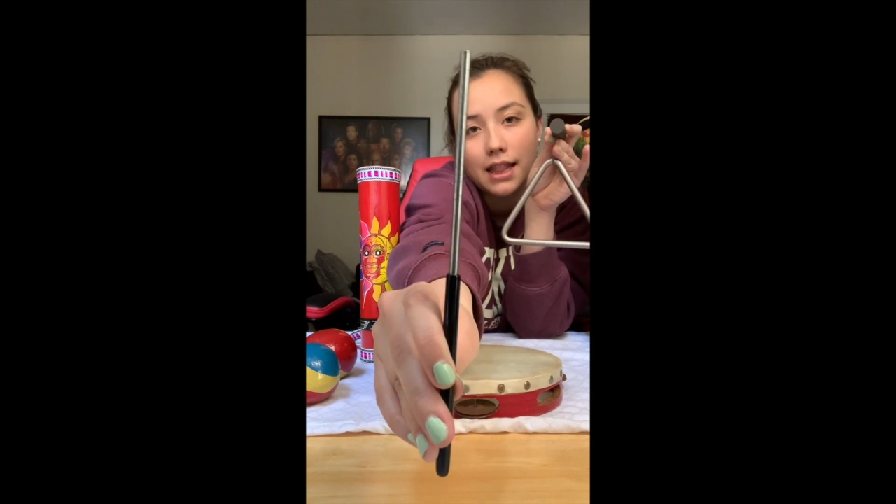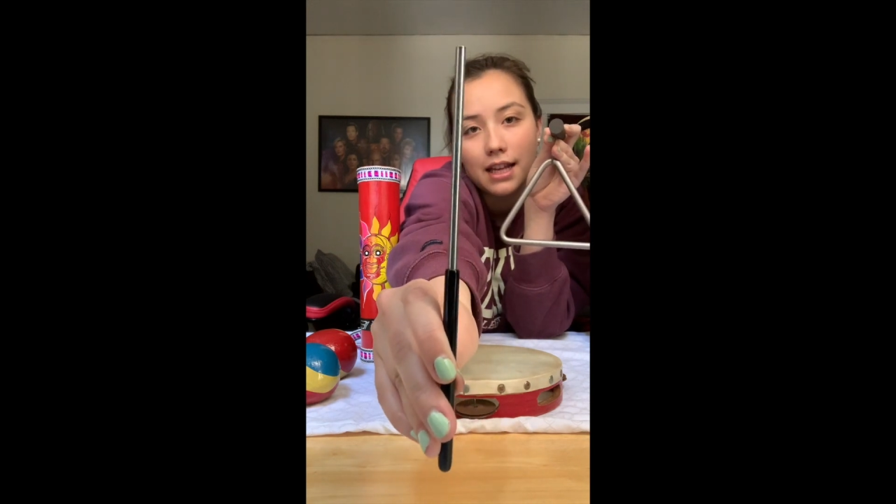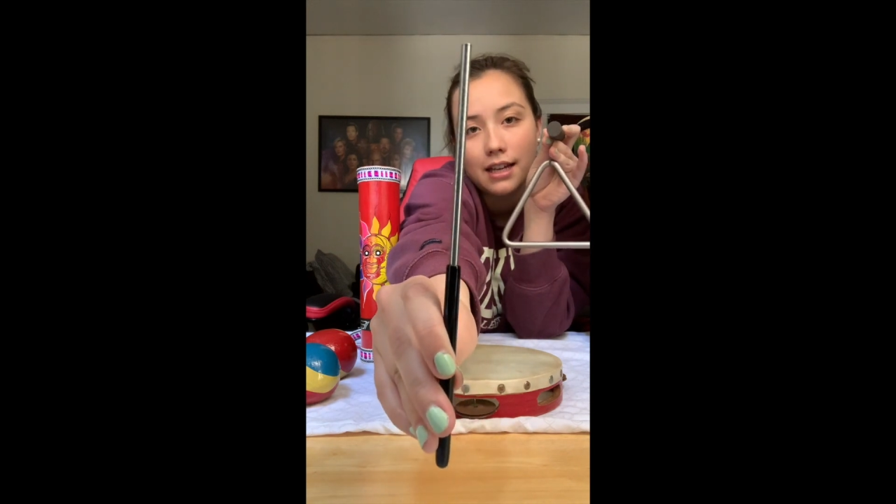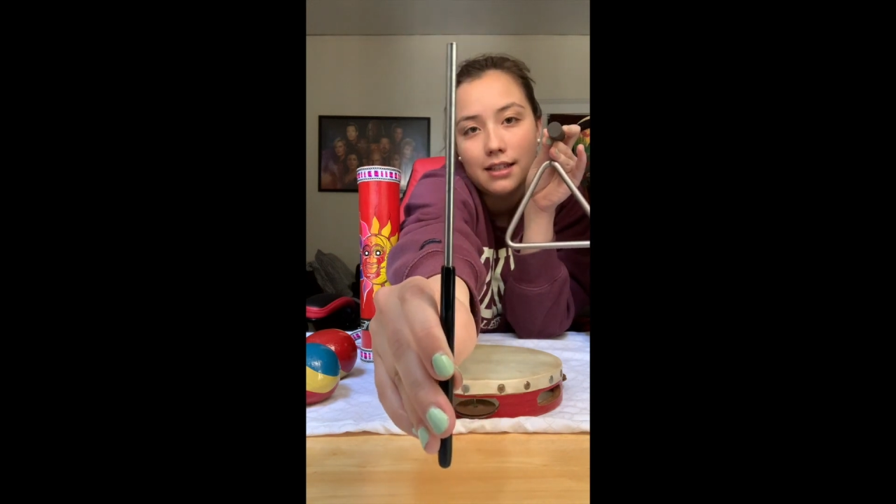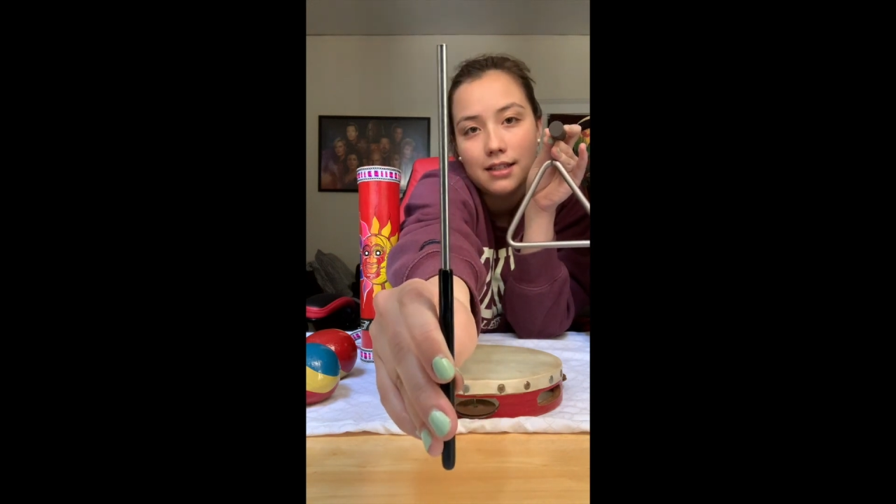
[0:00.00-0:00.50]

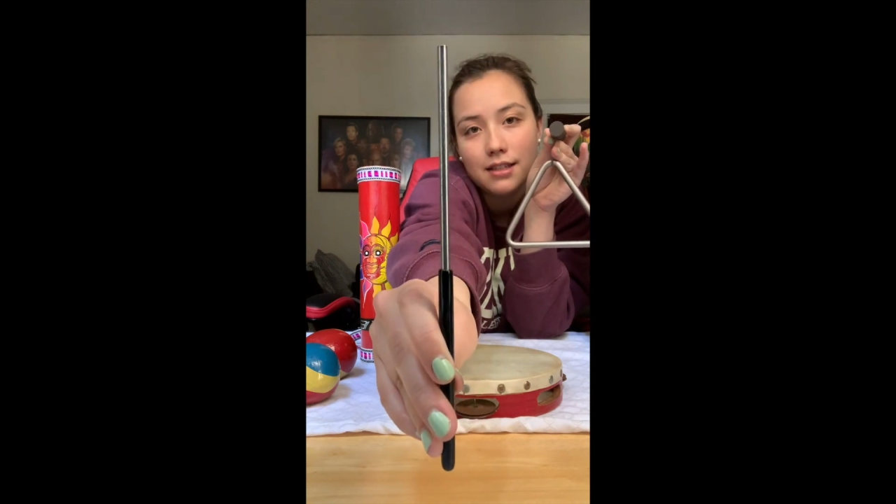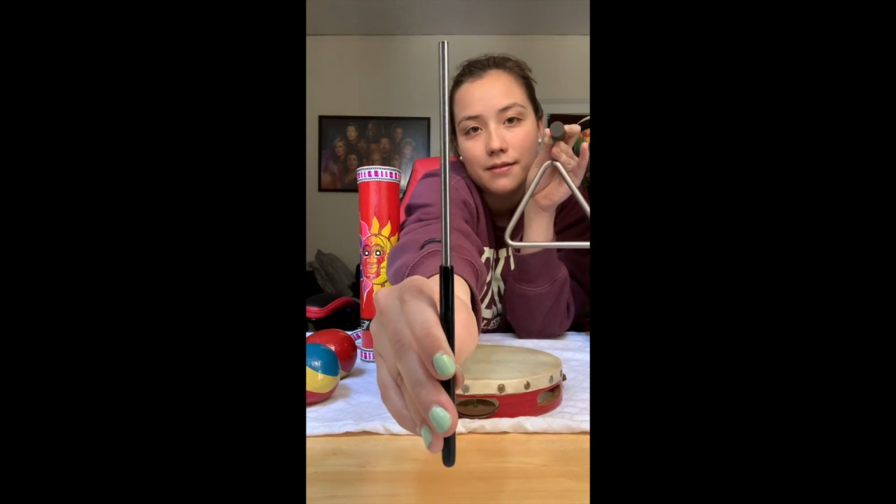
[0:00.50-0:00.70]
this